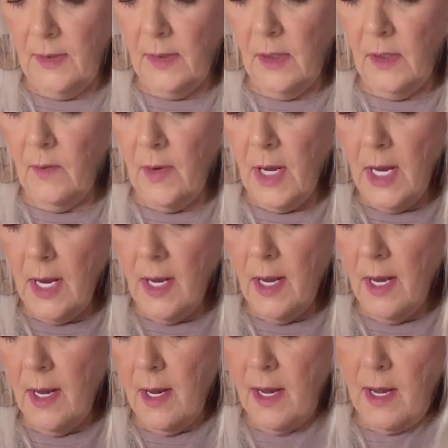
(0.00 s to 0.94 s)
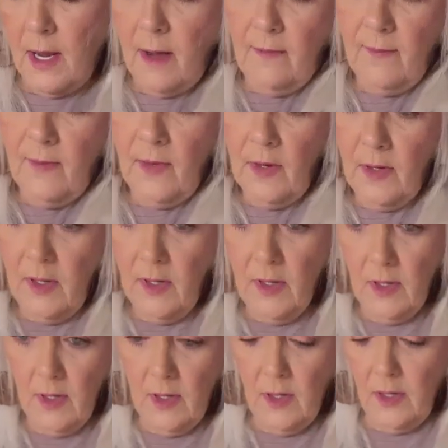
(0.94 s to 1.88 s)
So I have
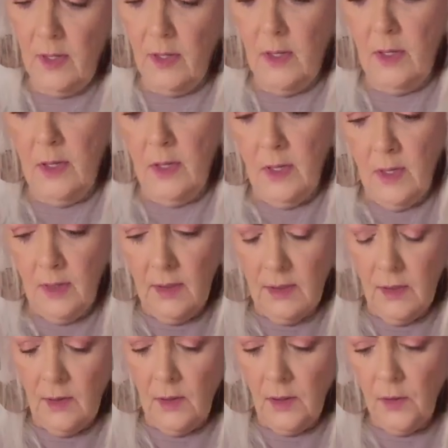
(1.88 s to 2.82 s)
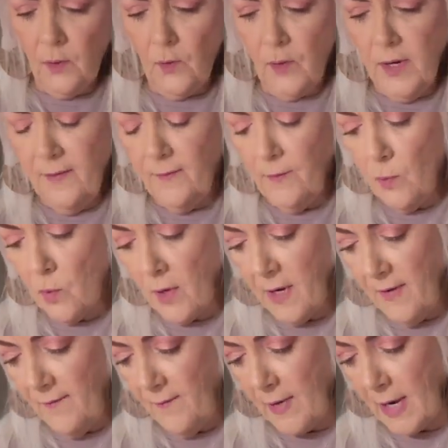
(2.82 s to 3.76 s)
until
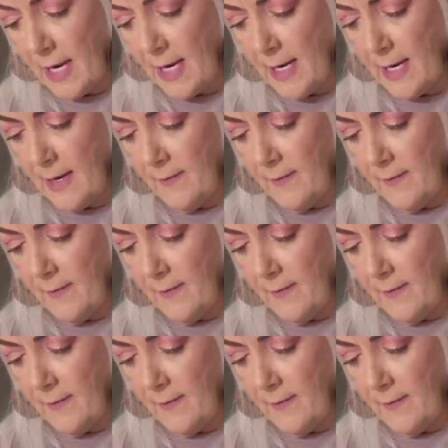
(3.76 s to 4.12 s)
3:45.